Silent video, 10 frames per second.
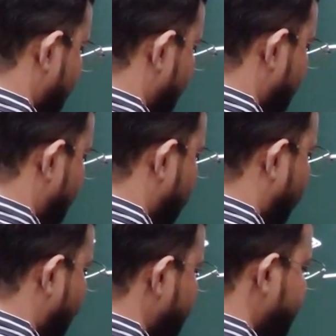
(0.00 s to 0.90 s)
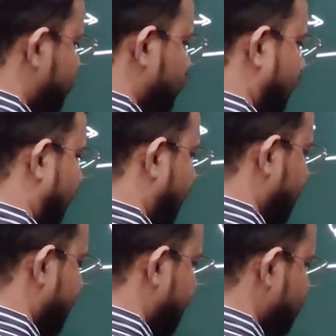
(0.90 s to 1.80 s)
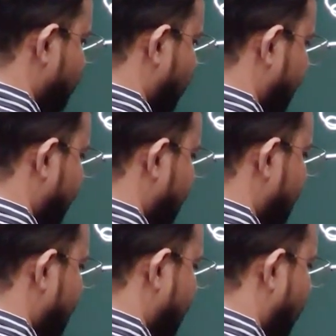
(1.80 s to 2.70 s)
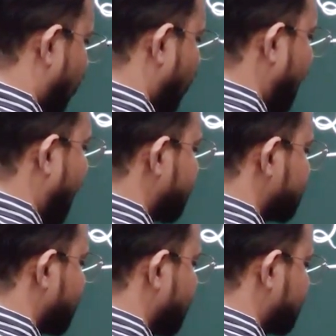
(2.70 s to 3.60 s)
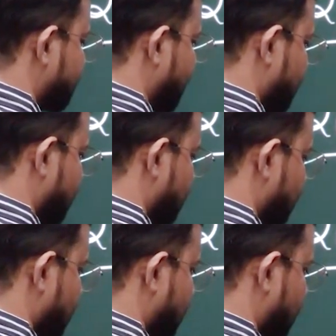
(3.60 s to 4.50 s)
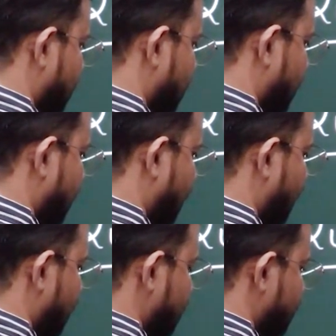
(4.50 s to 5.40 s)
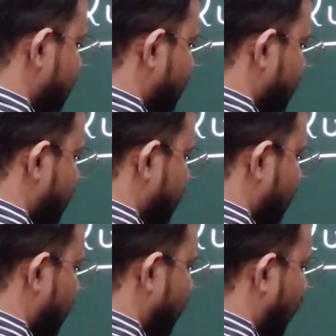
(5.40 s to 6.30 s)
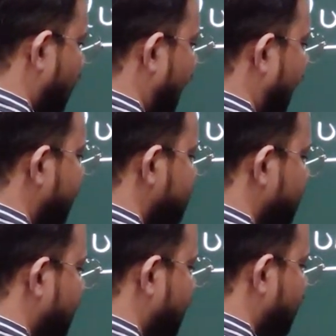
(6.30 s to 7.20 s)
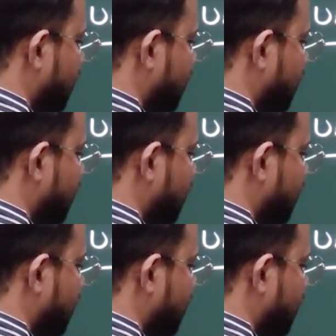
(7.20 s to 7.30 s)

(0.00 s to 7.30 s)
and according to that, it is what a logarithmic scale. It is logarithmic